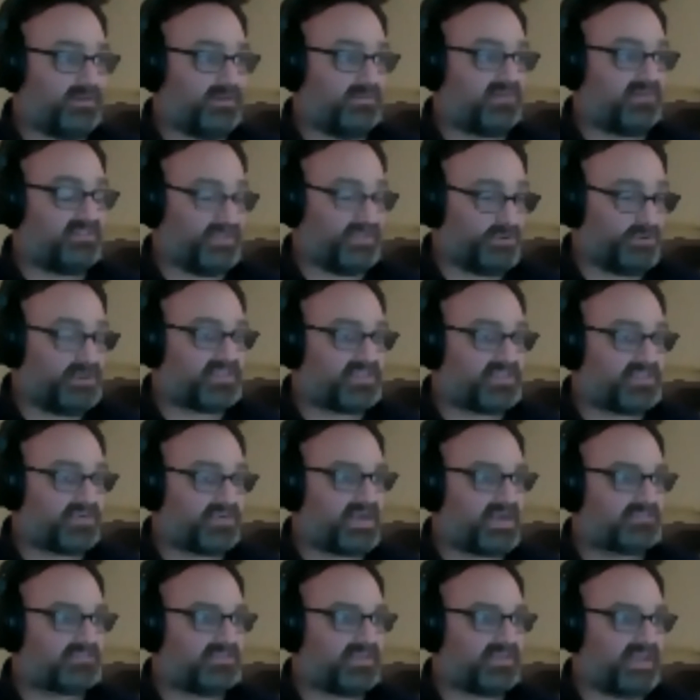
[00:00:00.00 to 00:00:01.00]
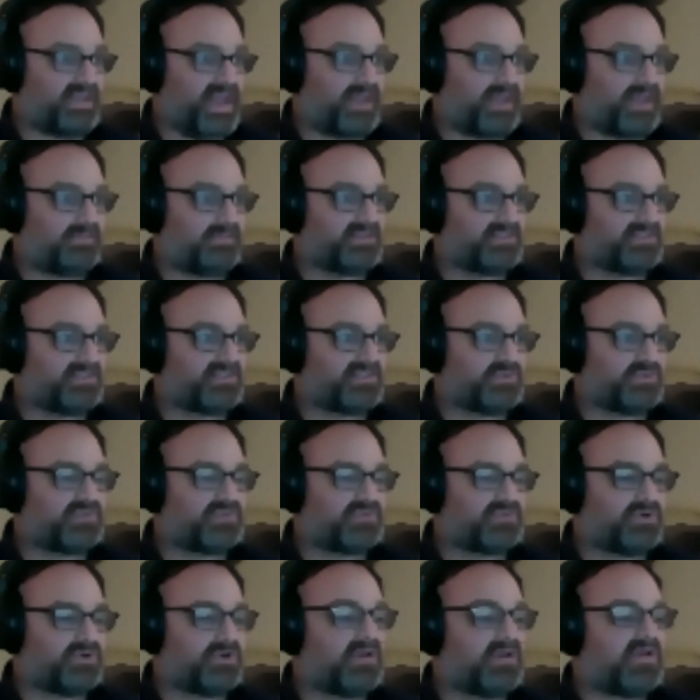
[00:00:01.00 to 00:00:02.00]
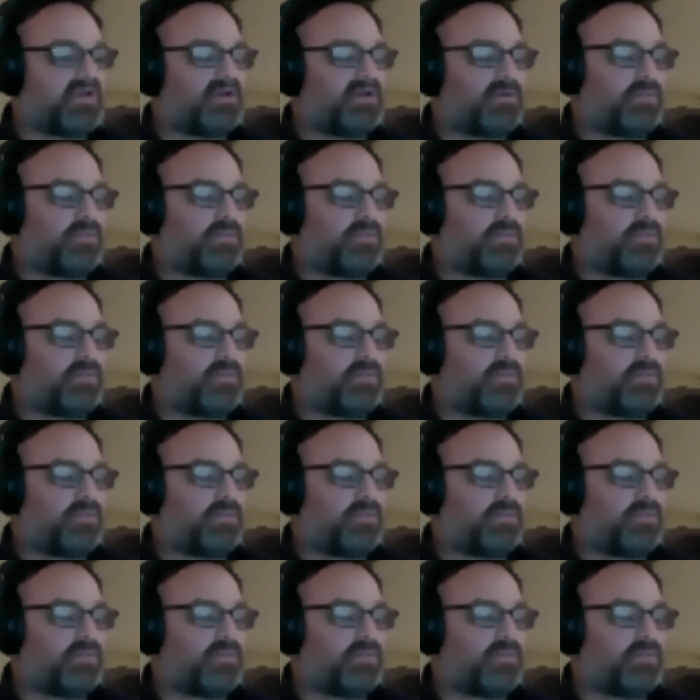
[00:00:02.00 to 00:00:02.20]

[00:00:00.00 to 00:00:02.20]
serious harassment that happens in SWTOR.